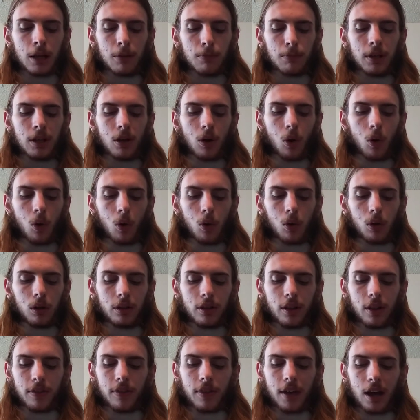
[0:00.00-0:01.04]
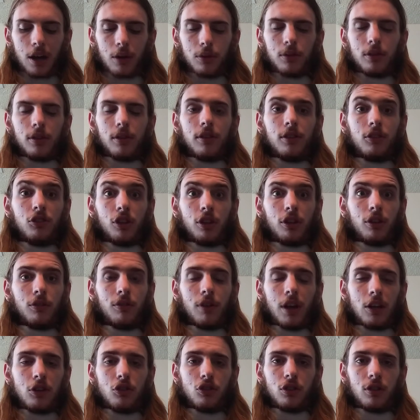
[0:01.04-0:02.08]
Behold, the 1000th
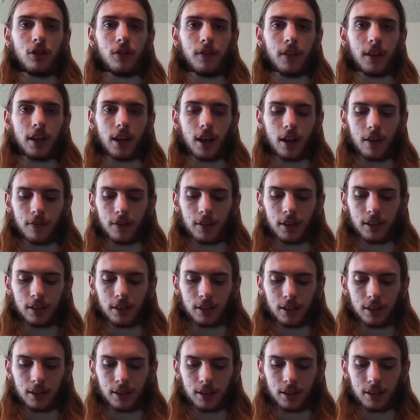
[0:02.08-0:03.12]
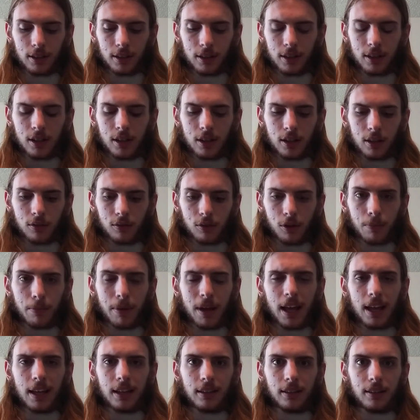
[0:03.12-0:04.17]
generation of the covenant.
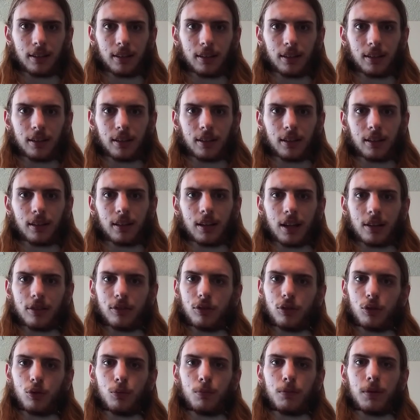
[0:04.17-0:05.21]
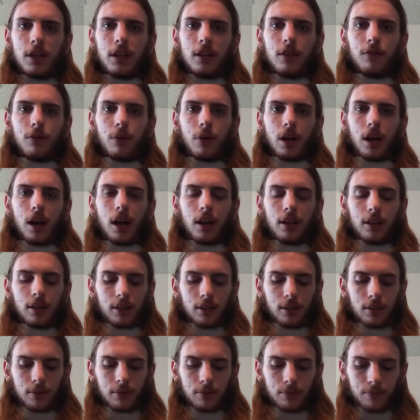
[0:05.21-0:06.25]
Repent, lest you be
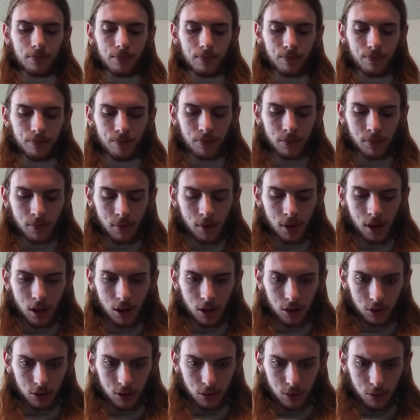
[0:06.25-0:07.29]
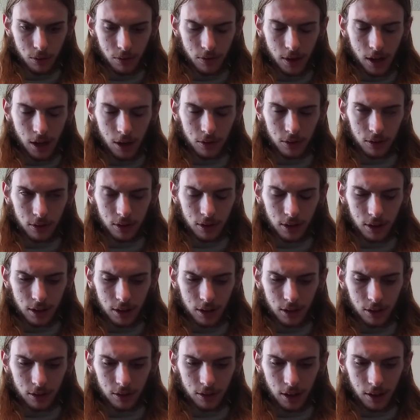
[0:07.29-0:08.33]
forgotten. 2,000
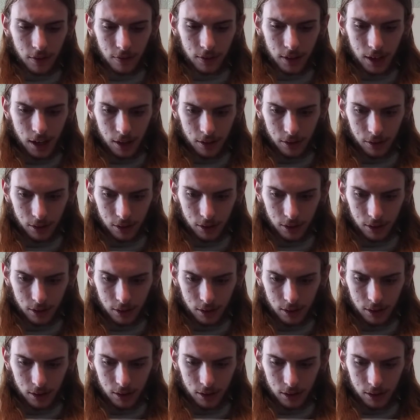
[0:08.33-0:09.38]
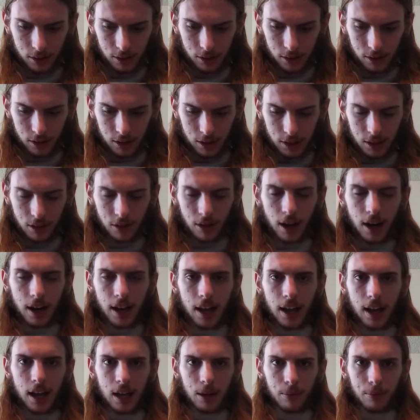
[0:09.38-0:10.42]
years have gathered. Here I
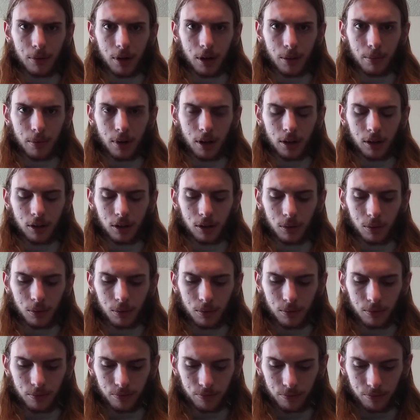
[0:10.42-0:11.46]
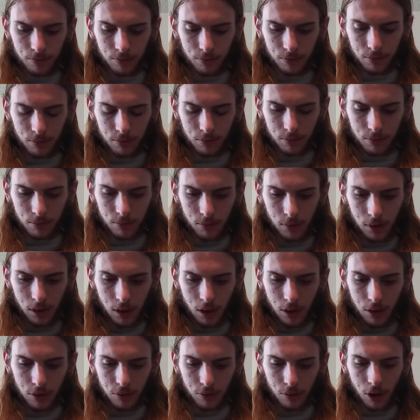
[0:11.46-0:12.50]
am among you.
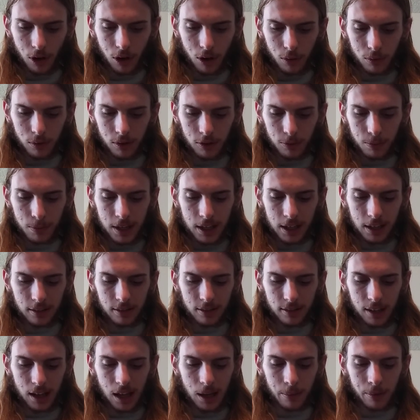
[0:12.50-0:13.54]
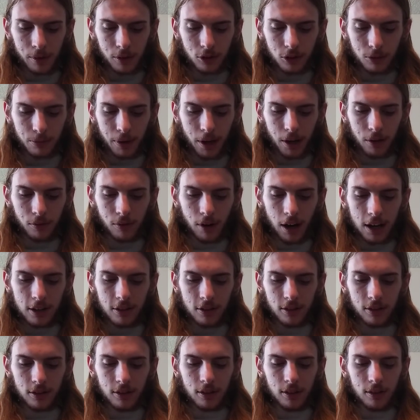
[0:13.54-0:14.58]
The throne is being established by
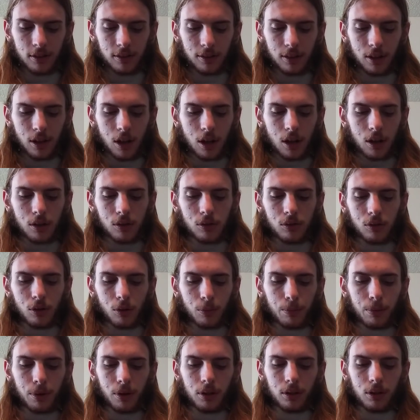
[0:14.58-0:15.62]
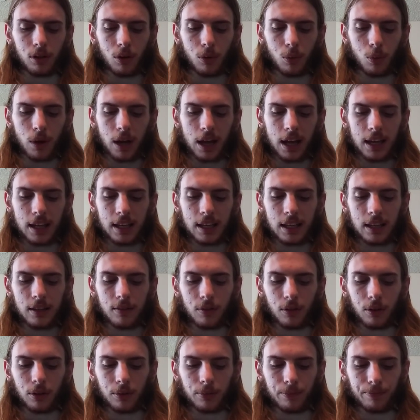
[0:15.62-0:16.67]
righteousness, so put away
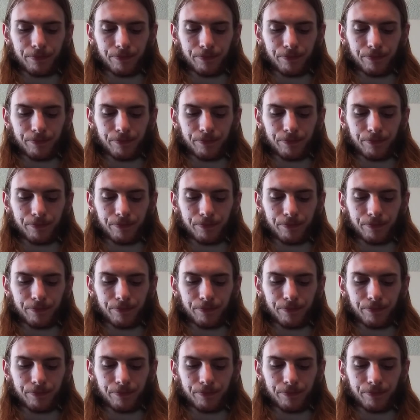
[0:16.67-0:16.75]
evil.